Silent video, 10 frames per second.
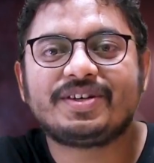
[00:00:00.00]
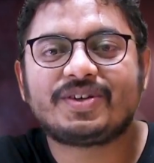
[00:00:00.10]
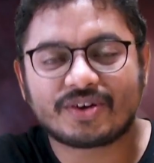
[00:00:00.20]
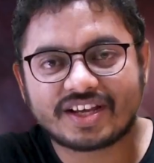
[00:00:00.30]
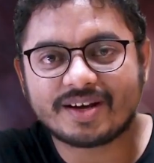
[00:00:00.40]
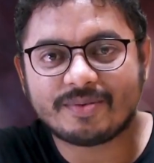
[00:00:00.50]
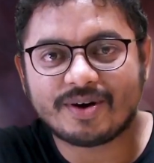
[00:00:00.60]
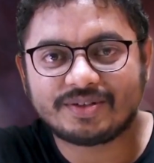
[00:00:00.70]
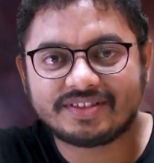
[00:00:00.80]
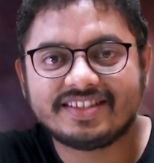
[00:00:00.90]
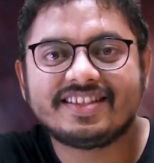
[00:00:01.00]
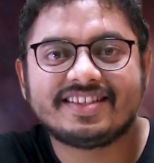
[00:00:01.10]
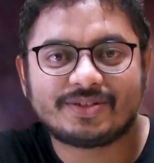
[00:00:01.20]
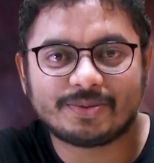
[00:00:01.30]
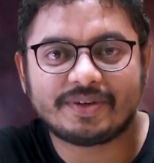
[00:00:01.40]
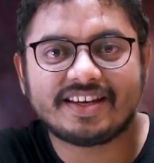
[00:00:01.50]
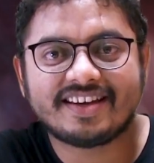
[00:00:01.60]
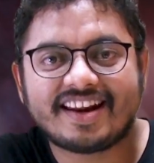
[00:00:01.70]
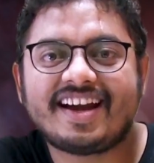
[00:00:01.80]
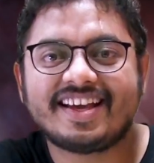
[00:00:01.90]
Talking about
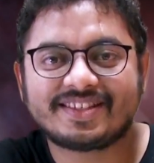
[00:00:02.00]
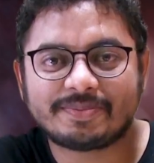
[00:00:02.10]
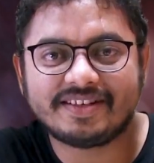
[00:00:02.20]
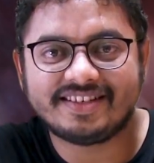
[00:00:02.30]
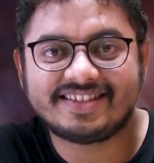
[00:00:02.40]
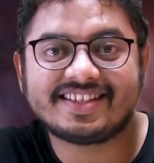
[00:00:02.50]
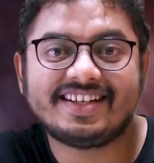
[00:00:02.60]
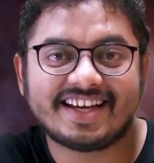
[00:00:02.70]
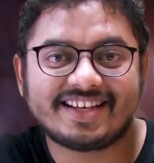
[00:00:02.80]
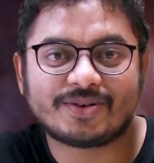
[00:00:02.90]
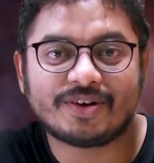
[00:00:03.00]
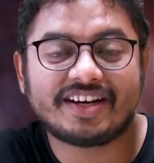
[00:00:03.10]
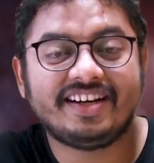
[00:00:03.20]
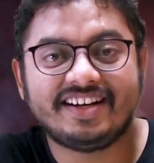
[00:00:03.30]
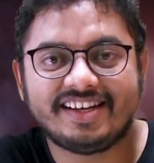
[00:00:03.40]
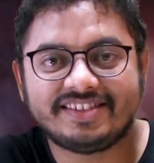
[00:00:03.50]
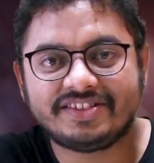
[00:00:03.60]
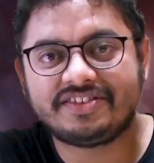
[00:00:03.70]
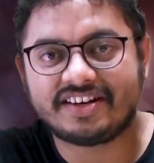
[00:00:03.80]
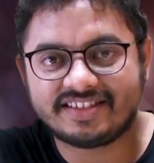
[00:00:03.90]
superior ride experience, it has got
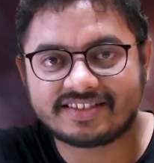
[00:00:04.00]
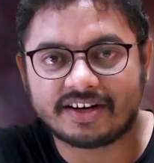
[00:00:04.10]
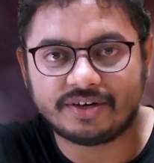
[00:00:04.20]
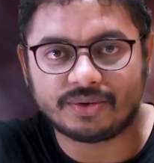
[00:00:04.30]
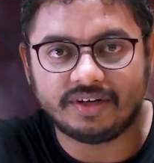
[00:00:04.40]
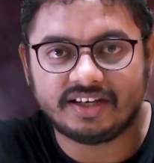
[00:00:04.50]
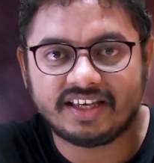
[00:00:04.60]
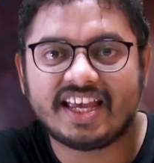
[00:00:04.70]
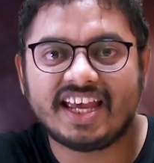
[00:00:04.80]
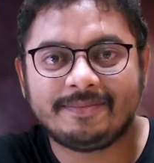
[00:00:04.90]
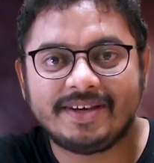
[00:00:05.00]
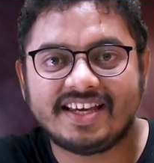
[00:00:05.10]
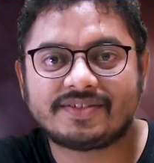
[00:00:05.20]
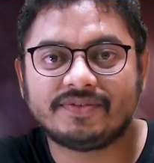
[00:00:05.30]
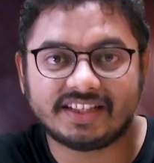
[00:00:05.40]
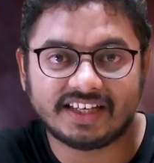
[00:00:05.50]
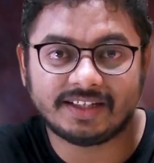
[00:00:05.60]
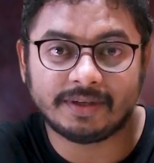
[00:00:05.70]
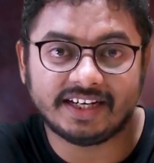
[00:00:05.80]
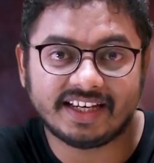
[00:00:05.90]
intelligent race control, ABS with
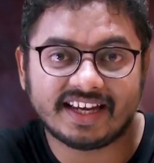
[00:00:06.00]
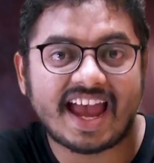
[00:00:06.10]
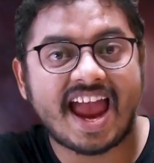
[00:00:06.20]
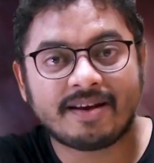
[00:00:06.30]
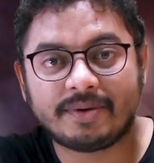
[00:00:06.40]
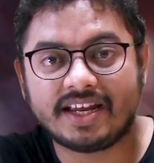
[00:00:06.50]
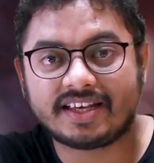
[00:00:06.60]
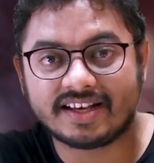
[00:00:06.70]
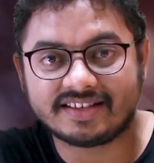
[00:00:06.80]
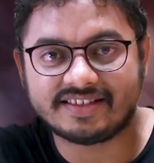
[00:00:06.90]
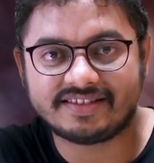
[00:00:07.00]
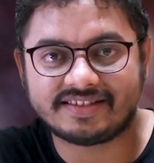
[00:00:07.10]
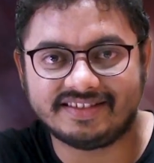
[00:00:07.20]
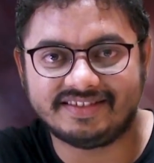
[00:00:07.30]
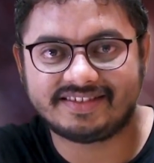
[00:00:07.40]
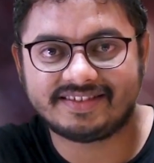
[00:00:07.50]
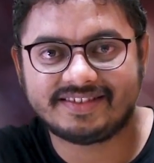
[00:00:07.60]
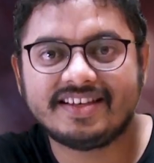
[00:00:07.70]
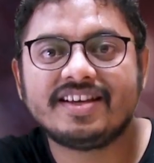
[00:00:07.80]
EBD and braking assistance,